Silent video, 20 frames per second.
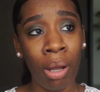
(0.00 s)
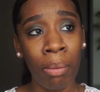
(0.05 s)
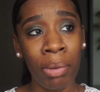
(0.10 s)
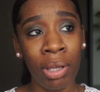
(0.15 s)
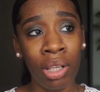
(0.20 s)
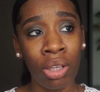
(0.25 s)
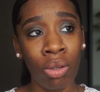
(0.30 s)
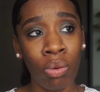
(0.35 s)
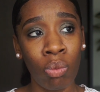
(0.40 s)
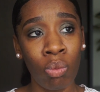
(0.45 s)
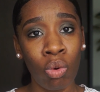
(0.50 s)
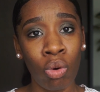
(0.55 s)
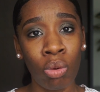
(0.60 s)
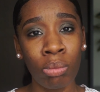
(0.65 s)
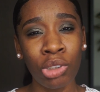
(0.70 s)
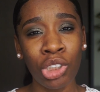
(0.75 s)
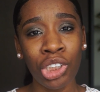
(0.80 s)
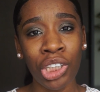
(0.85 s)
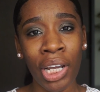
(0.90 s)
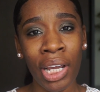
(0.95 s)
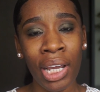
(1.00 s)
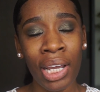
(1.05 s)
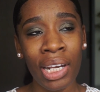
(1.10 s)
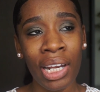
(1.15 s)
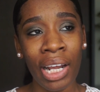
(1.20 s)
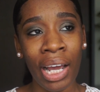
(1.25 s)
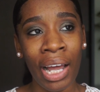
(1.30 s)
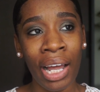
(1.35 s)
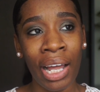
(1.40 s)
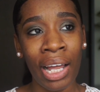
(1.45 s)
in the warm
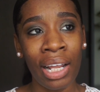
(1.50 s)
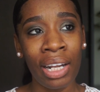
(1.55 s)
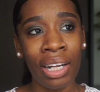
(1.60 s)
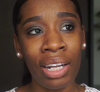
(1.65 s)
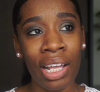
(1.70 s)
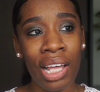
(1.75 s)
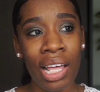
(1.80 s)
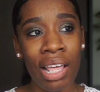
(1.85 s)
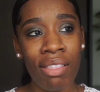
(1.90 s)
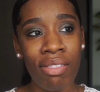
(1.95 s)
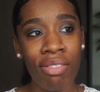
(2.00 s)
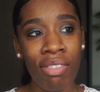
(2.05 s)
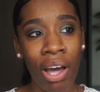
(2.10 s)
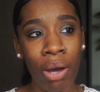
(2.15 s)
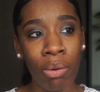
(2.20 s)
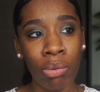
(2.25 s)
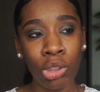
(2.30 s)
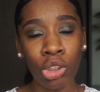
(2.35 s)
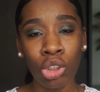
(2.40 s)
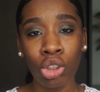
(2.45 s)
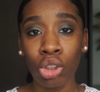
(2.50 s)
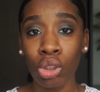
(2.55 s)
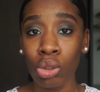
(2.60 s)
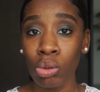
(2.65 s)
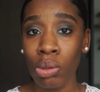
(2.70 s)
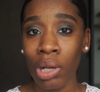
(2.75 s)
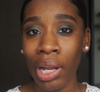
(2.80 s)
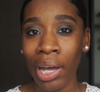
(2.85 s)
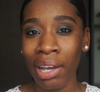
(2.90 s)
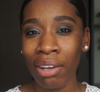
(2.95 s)
shade, and that was
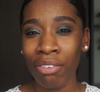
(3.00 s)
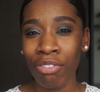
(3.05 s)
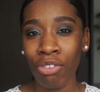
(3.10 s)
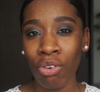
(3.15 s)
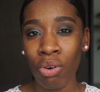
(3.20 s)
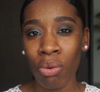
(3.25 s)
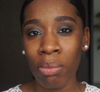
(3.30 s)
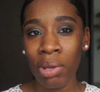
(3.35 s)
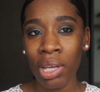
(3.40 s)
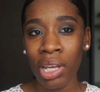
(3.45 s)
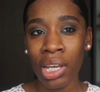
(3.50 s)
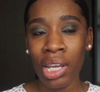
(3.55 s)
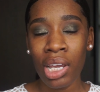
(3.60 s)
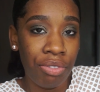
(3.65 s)
too light for me.